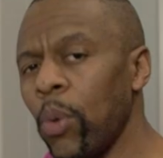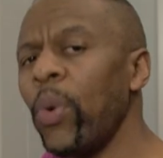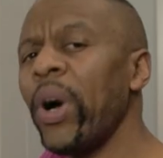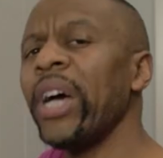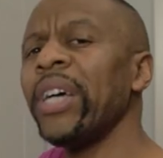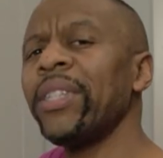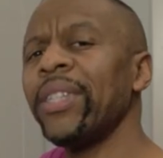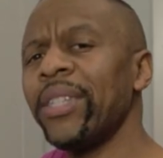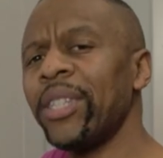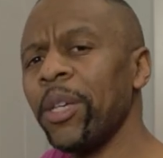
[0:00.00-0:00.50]
why
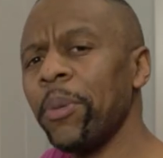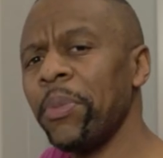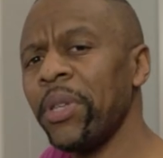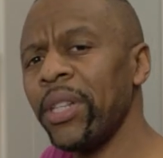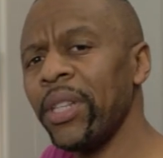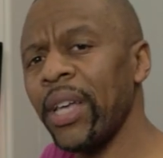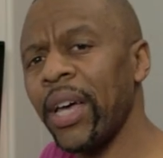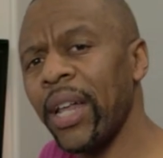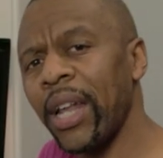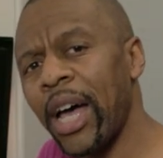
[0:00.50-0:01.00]
is it
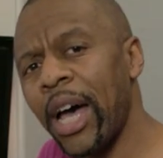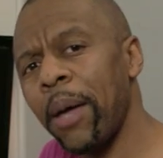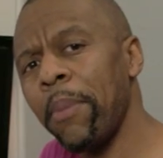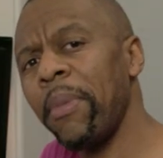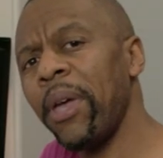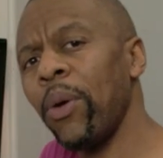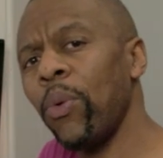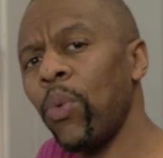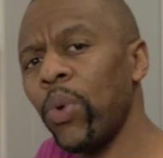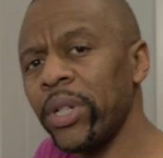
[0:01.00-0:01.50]
something that I
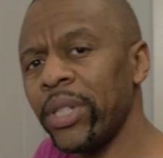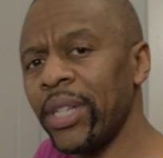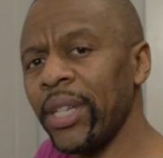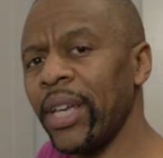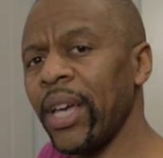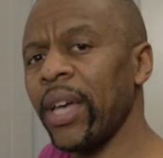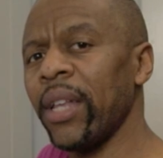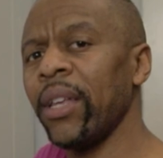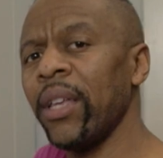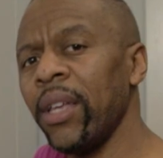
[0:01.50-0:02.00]
may want to
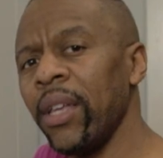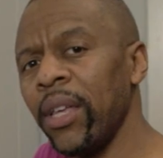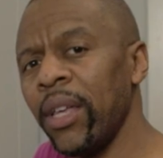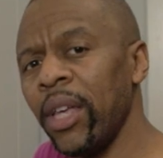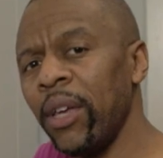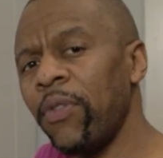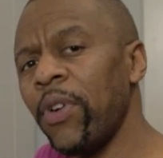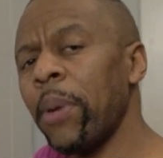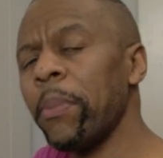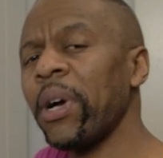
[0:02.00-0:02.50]
get
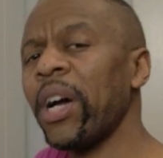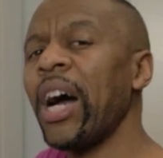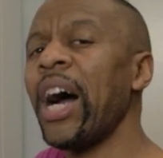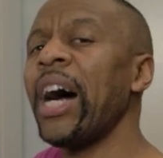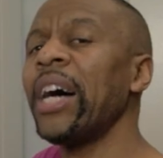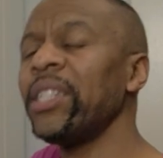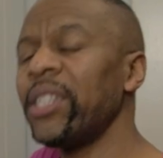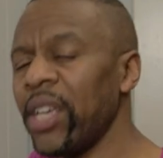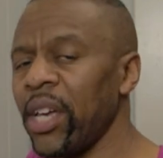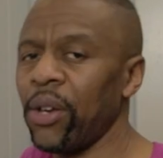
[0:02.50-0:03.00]
if I'm a
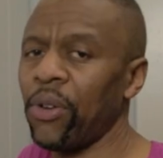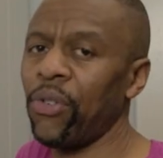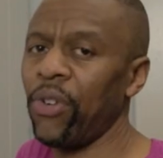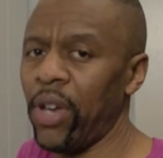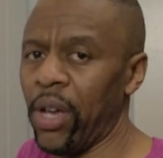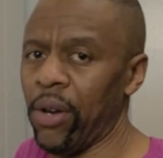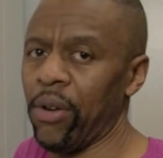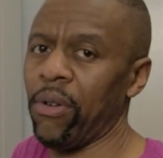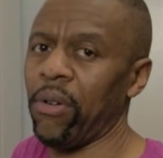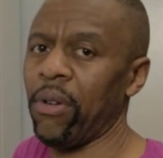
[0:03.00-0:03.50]
content
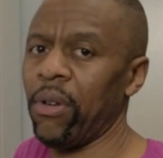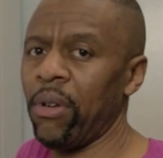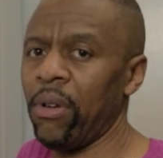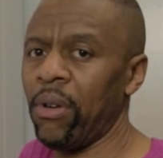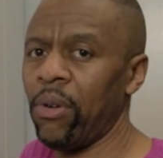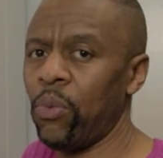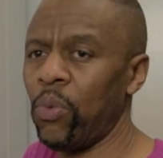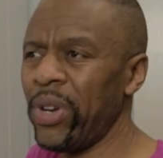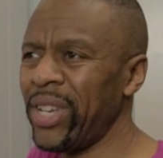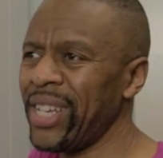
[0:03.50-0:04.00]
creator?
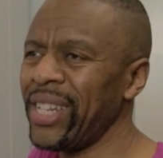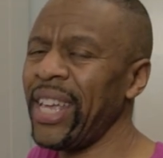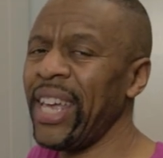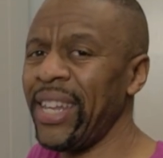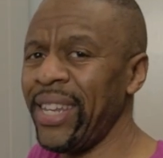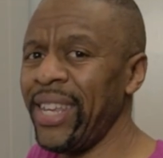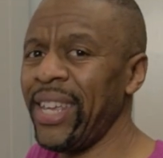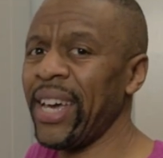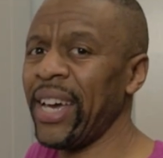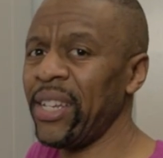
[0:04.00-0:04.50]
What can
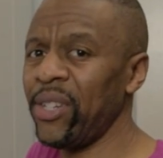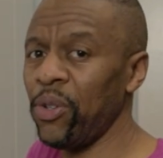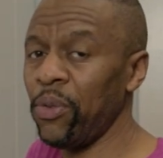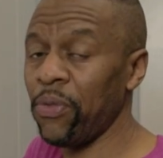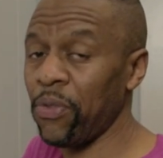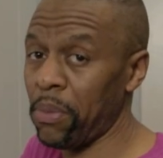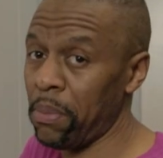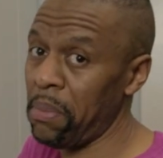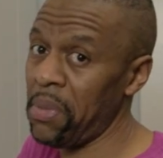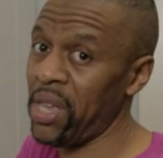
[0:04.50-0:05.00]
NDI do
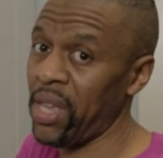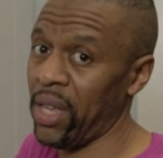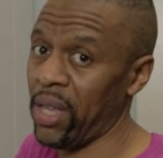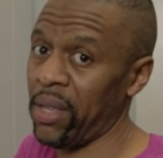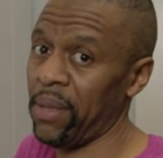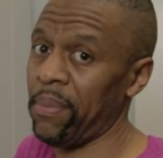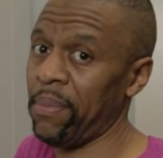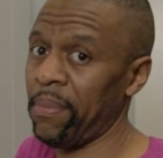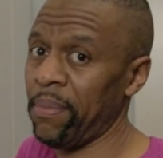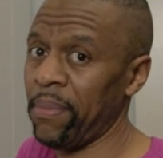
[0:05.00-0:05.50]
for
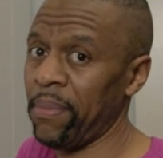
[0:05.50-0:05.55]
me?